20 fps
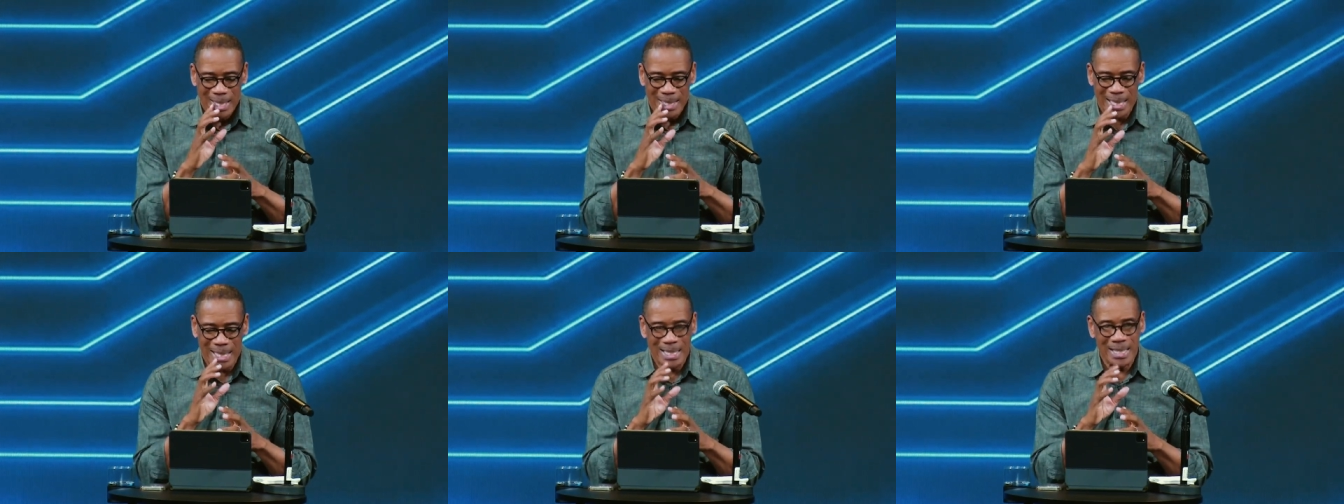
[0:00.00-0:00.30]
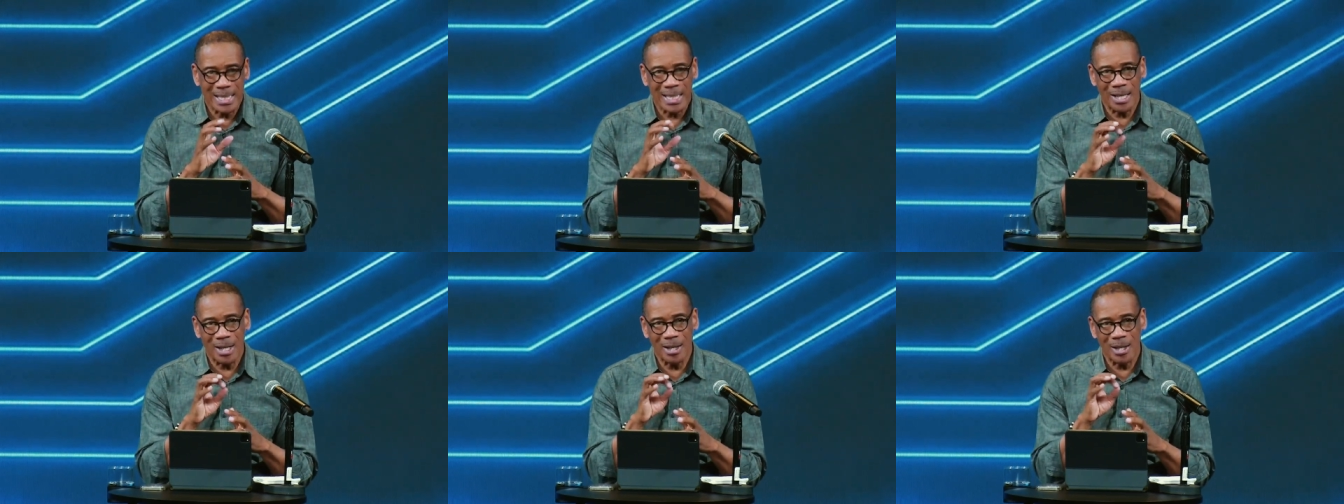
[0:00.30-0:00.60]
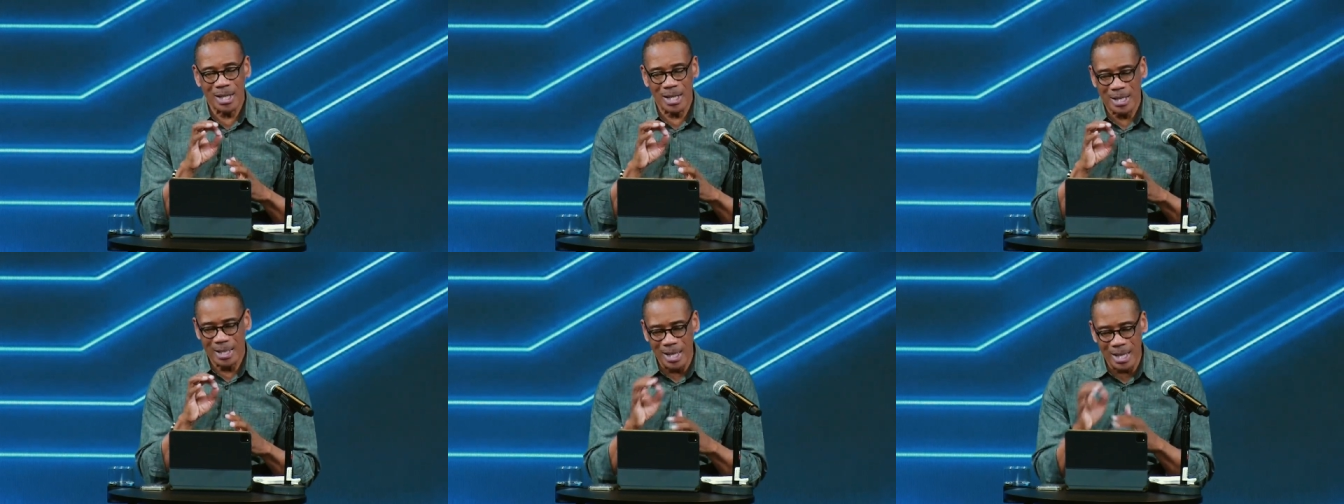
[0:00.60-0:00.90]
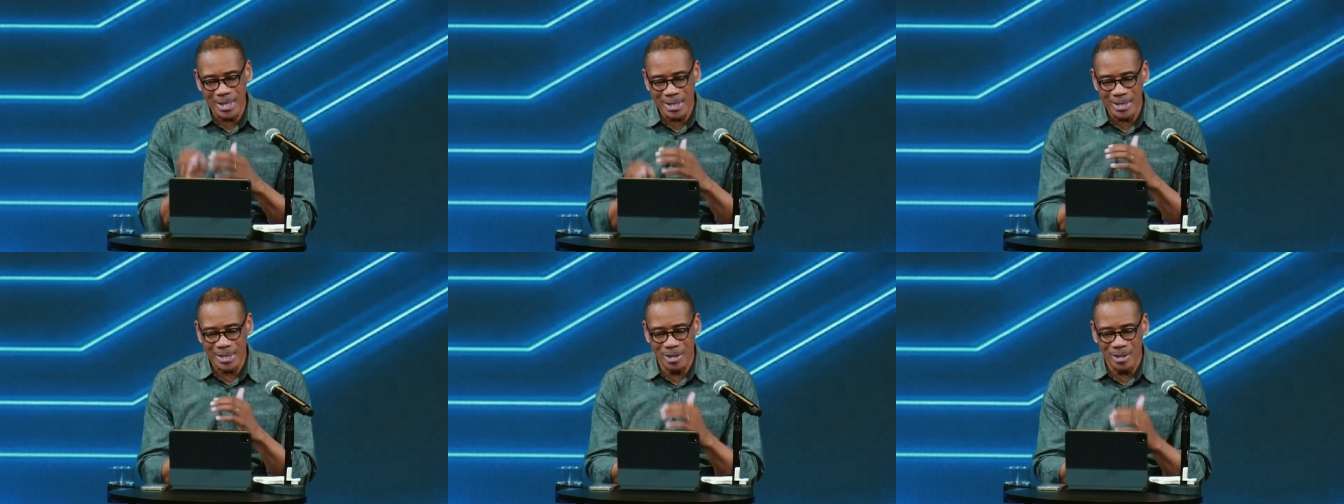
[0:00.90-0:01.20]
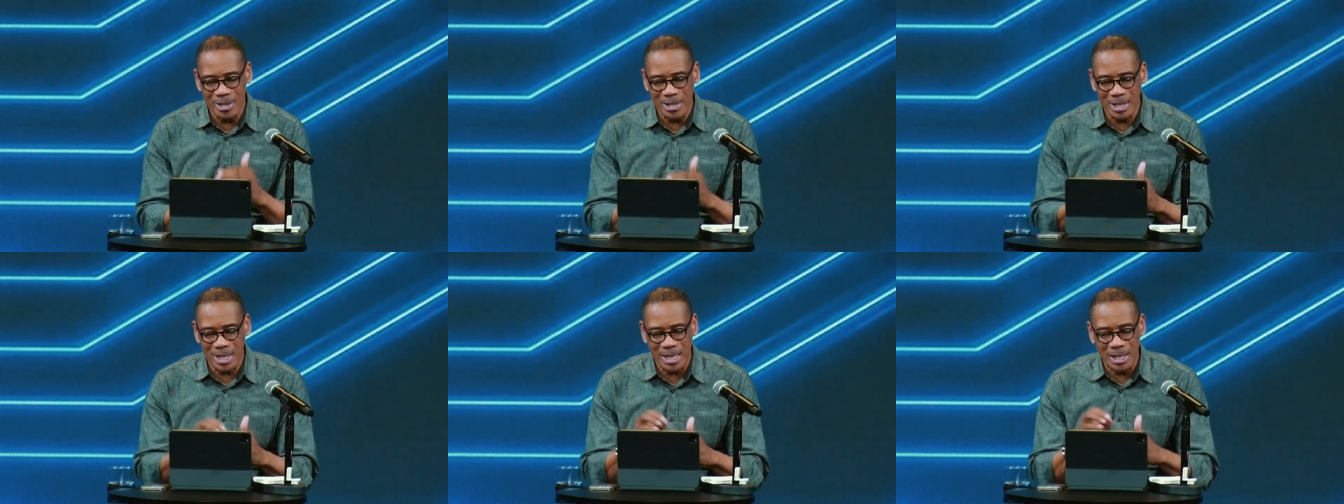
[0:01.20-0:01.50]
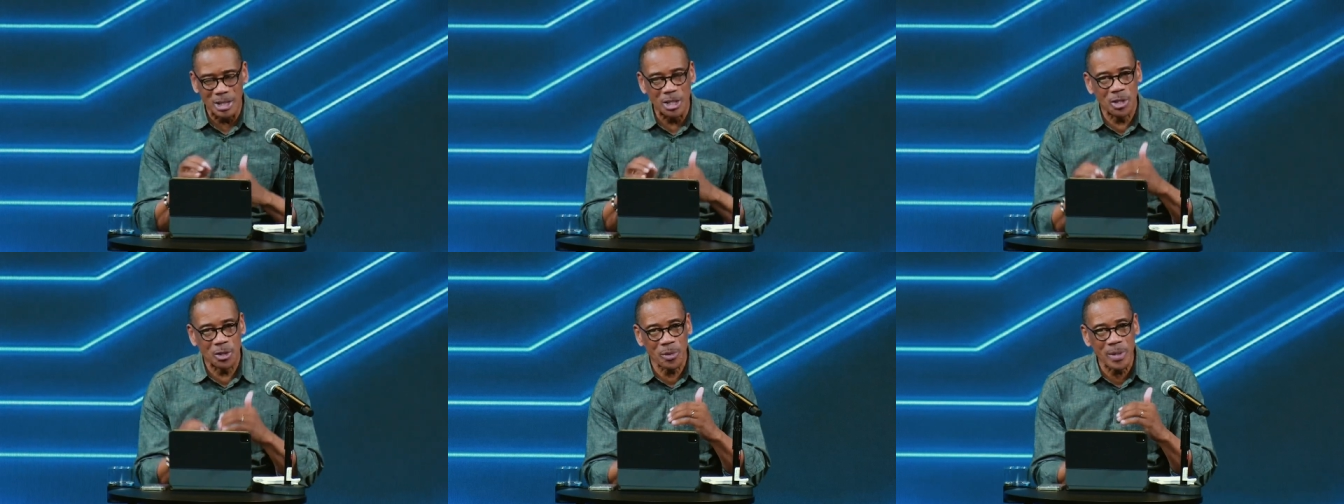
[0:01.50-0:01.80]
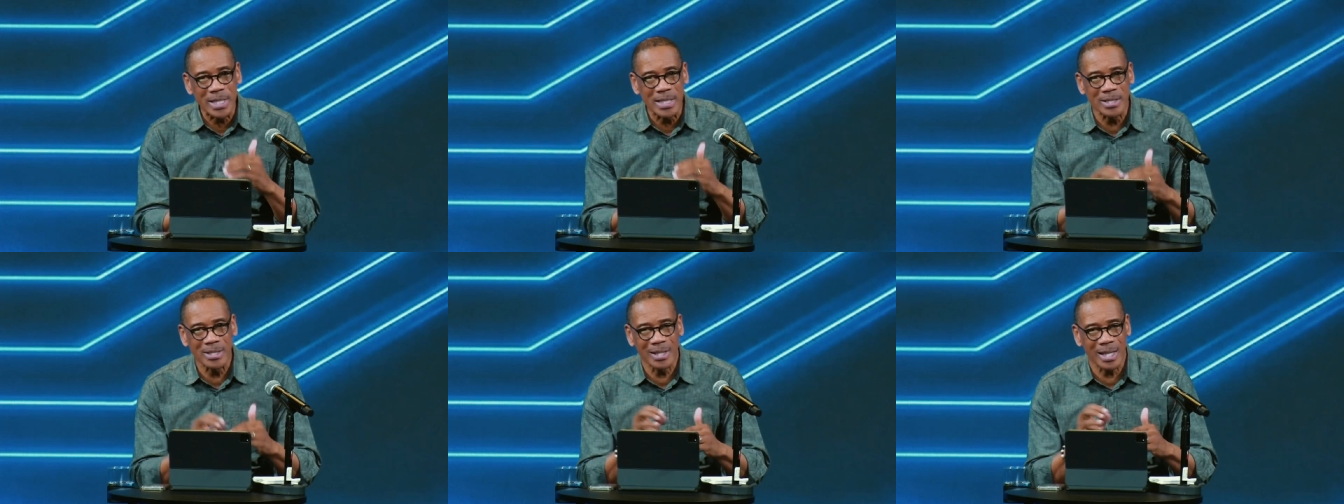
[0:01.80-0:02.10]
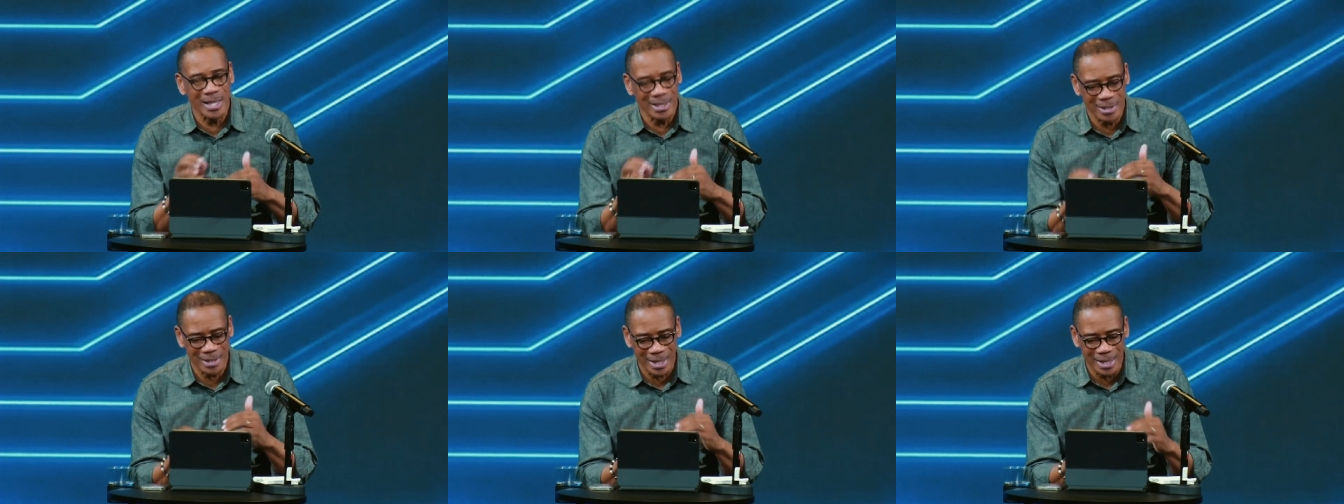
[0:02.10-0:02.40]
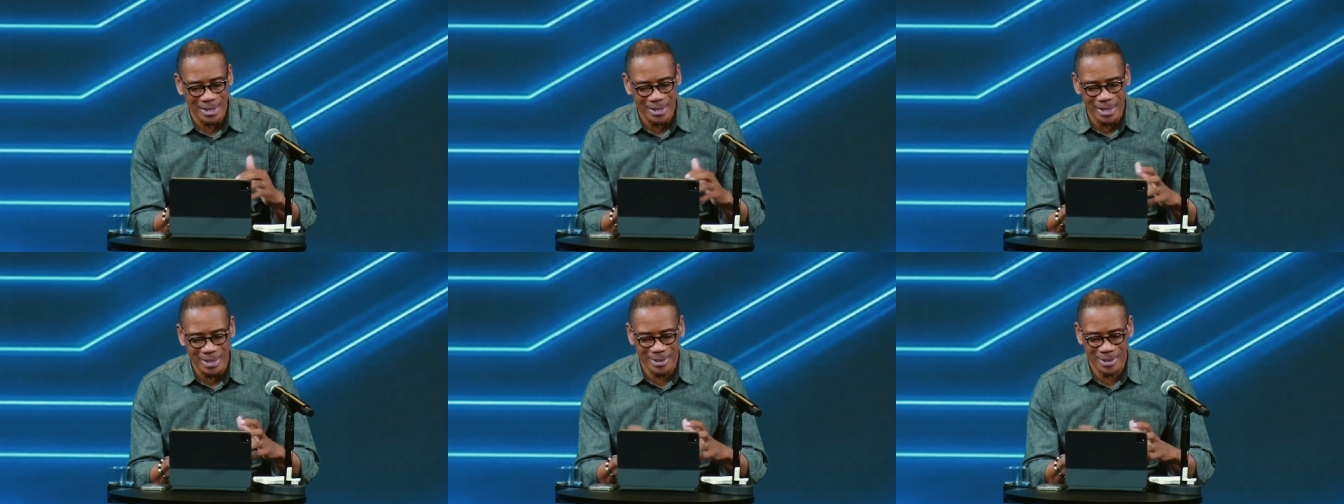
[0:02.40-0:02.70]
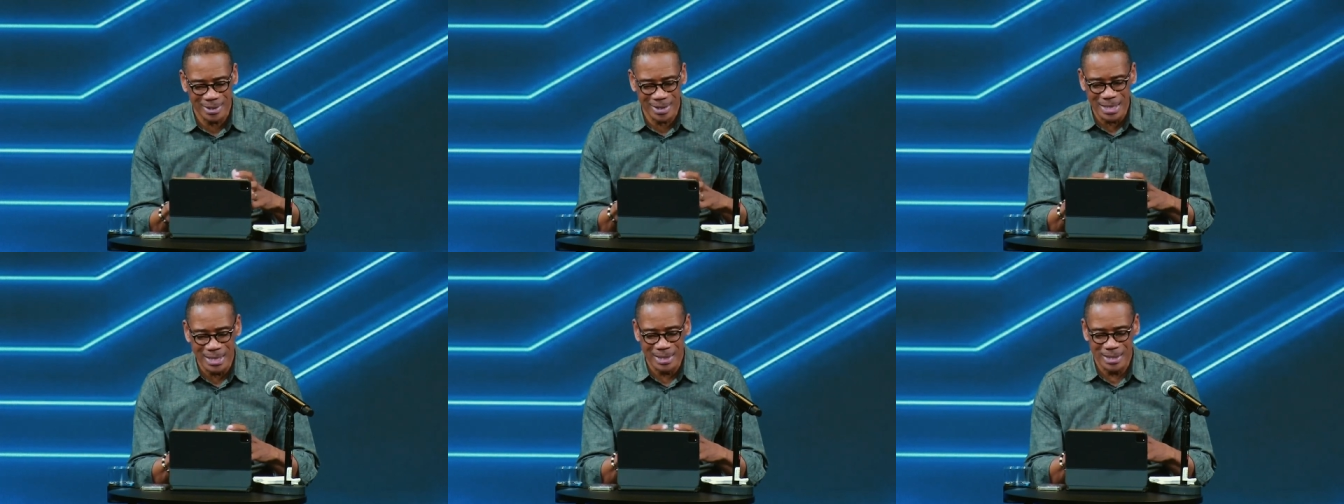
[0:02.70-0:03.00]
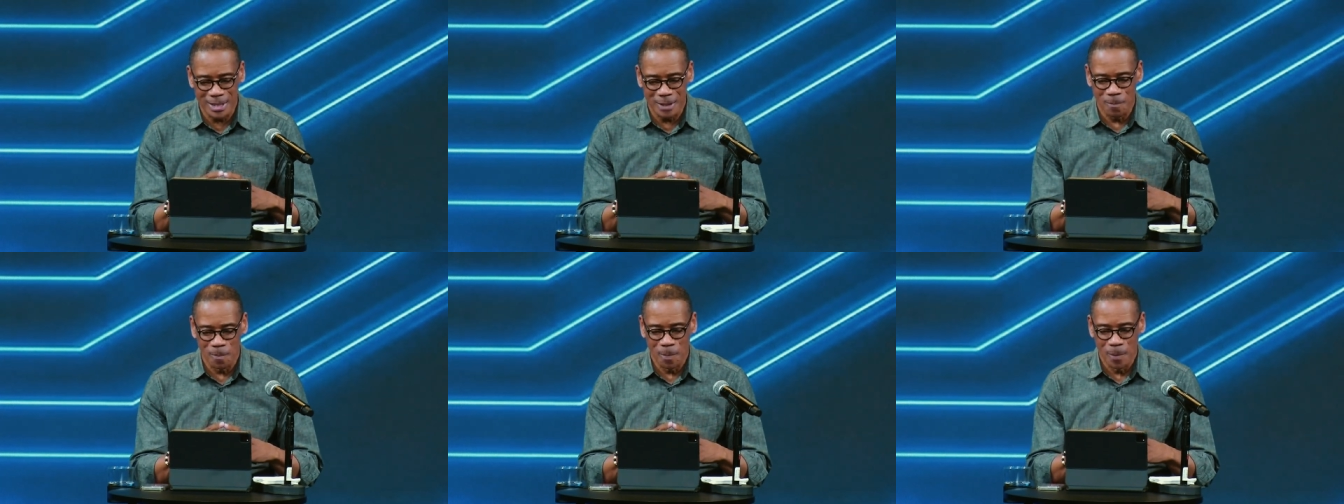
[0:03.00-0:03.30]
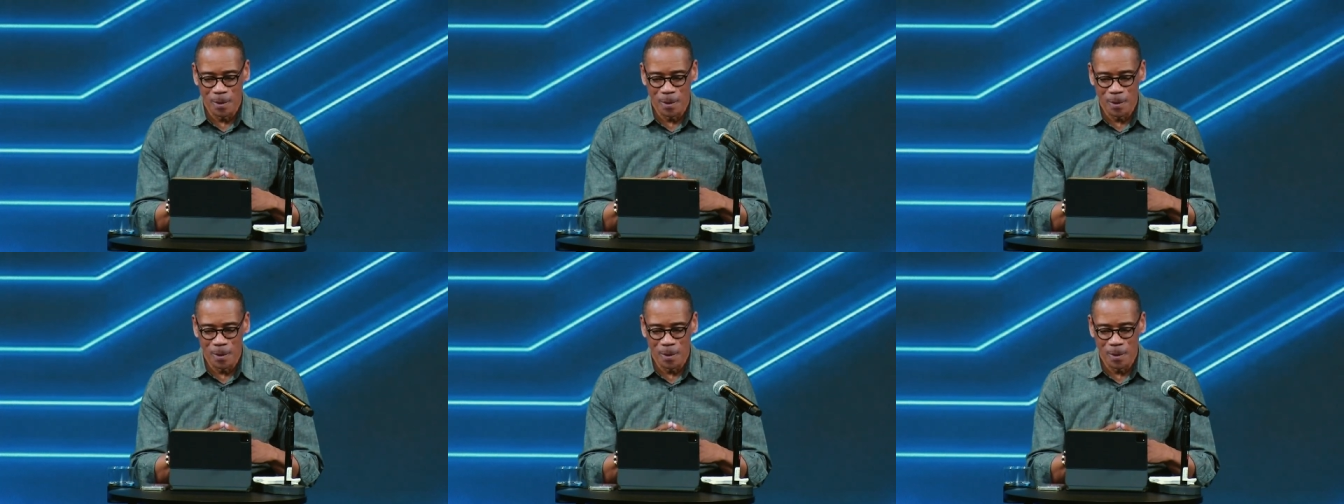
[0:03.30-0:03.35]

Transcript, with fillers: that God is going to increase us in this season.